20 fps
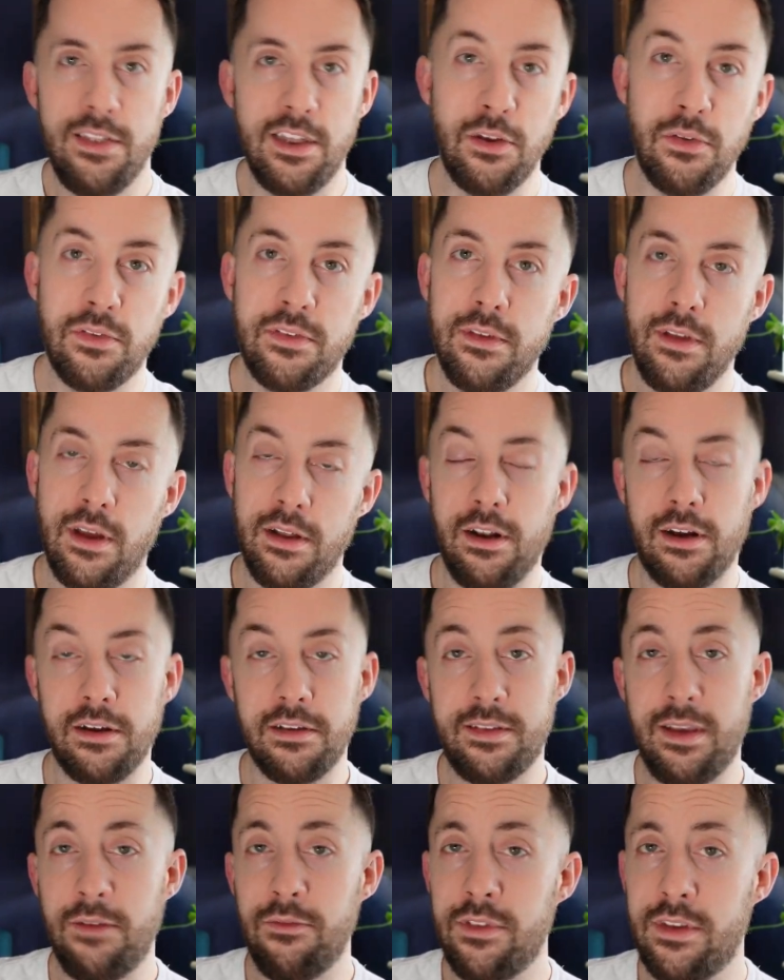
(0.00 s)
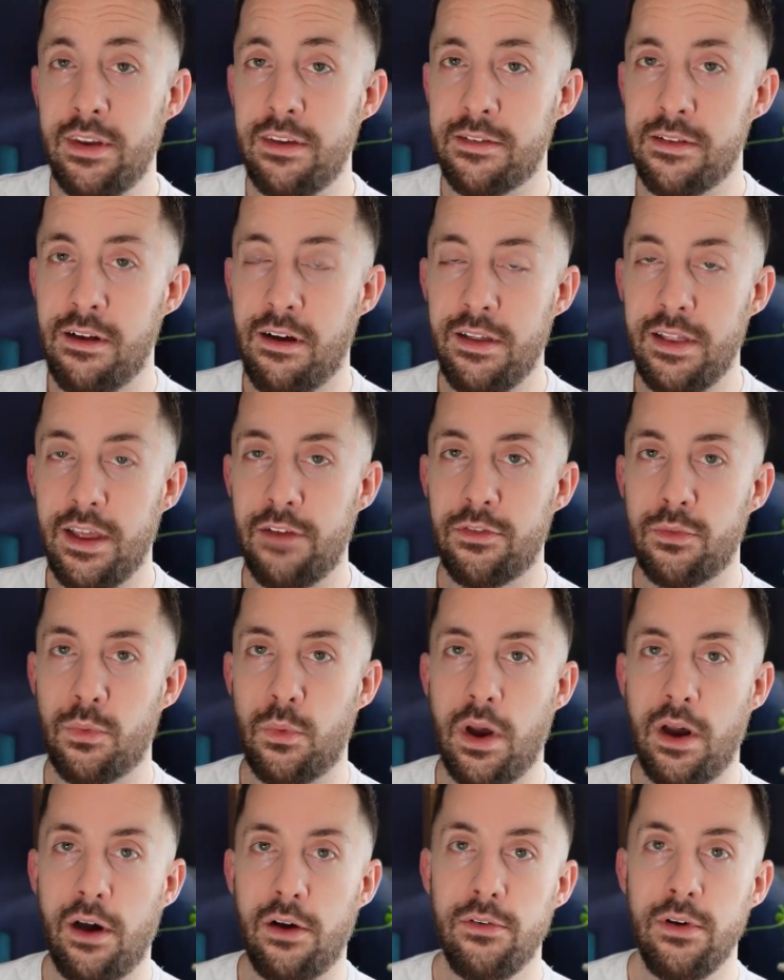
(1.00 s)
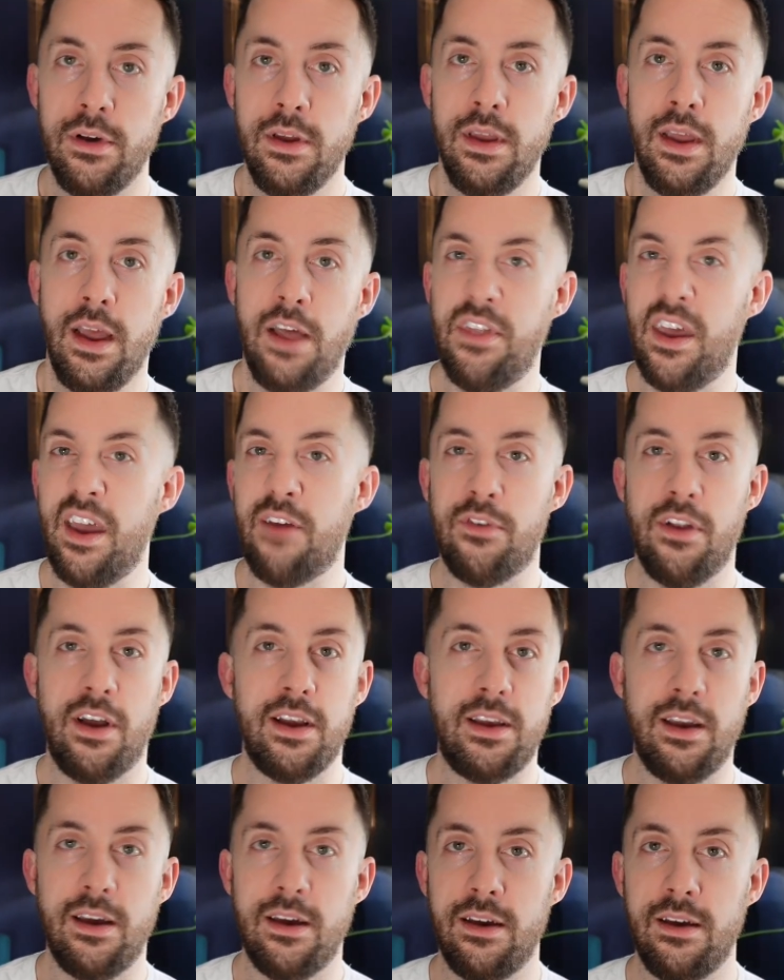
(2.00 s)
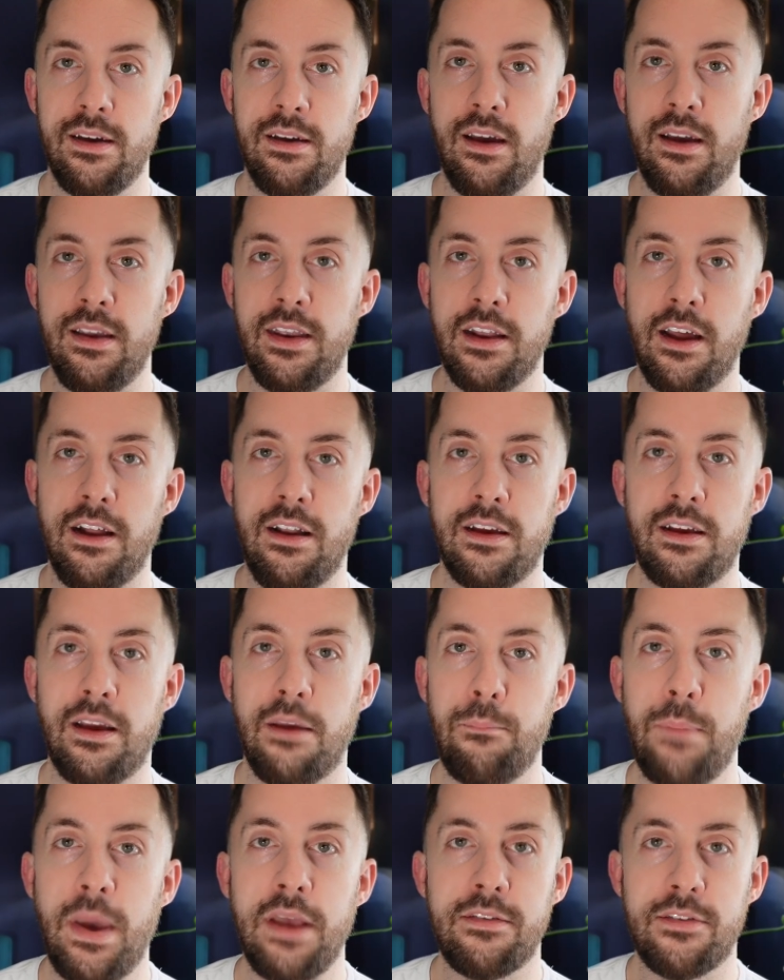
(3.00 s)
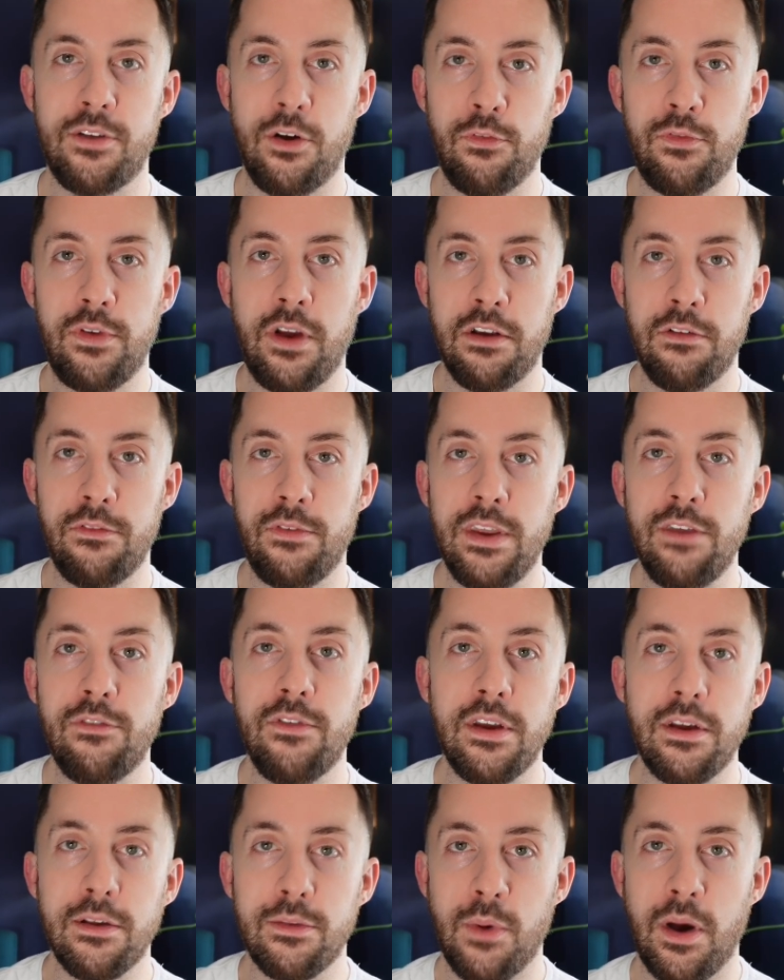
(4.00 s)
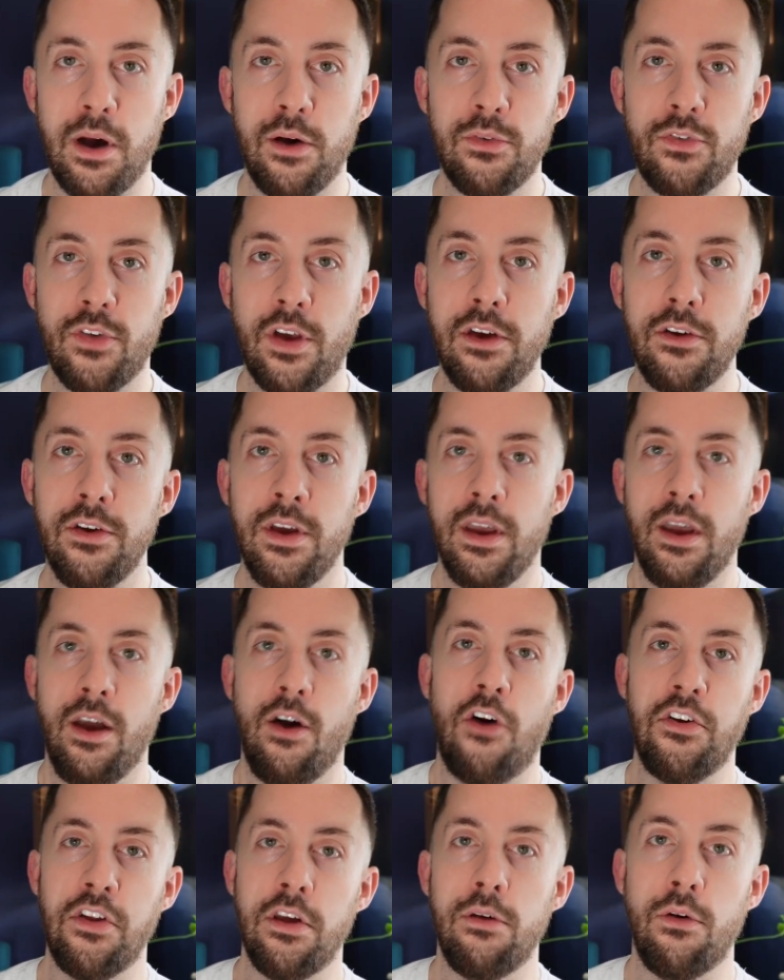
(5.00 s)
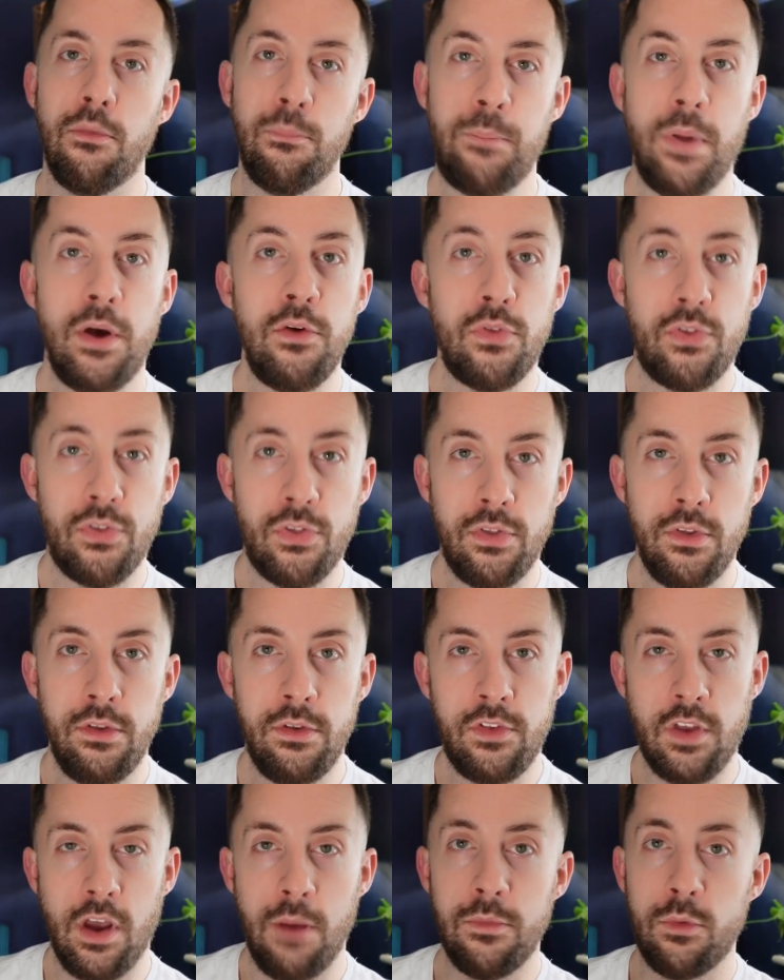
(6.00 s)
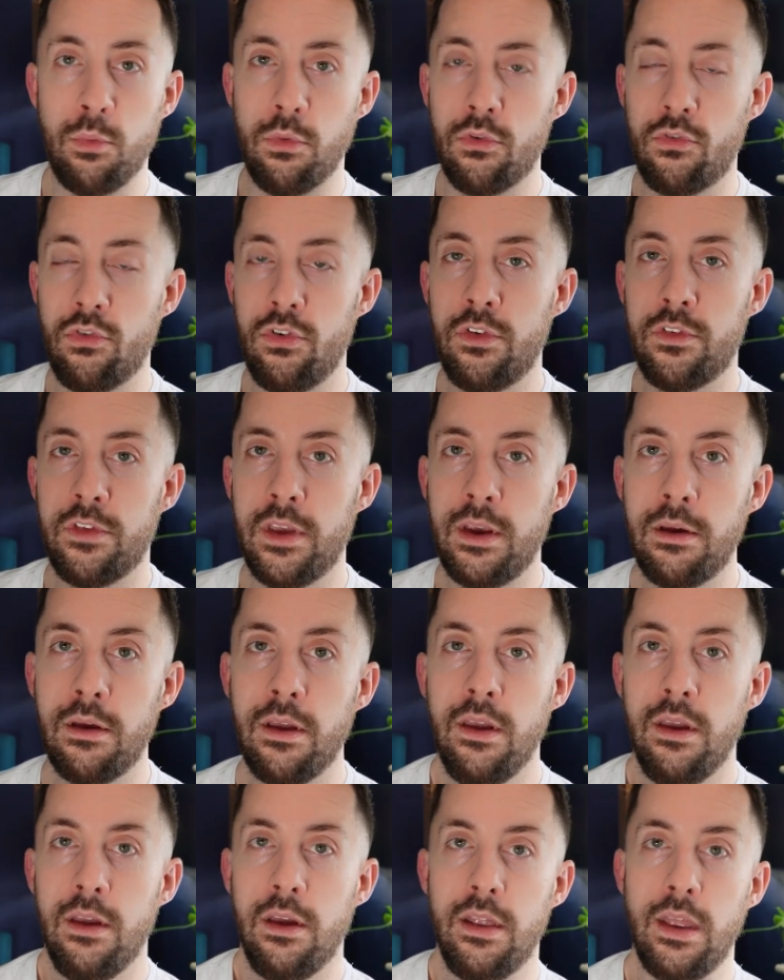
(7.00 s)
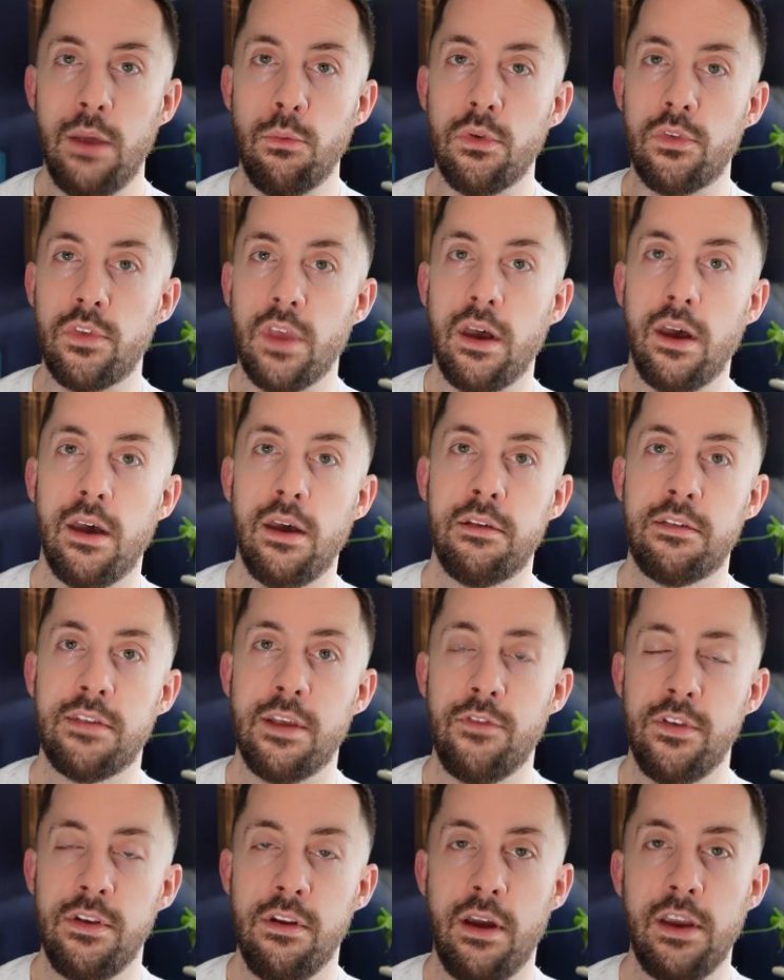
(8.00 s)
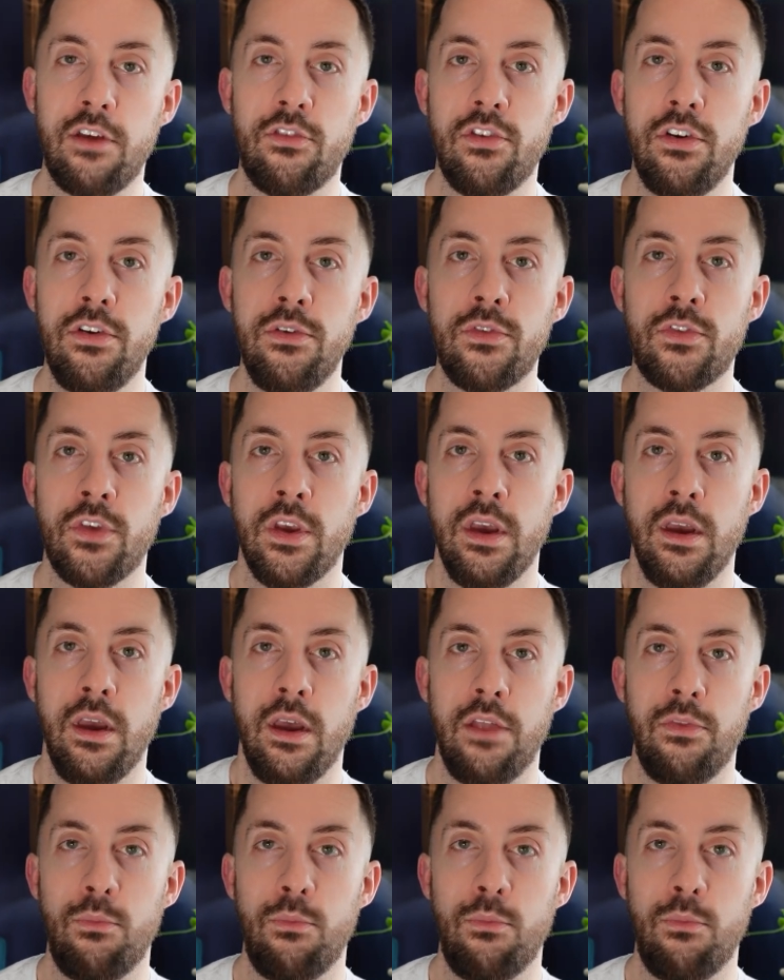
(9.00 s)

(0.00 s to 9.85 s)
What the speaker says: They do like a 70s night there as well, and they have like a best of kind of evening as well. So on both times we were cruising, it was a 7-night cruise.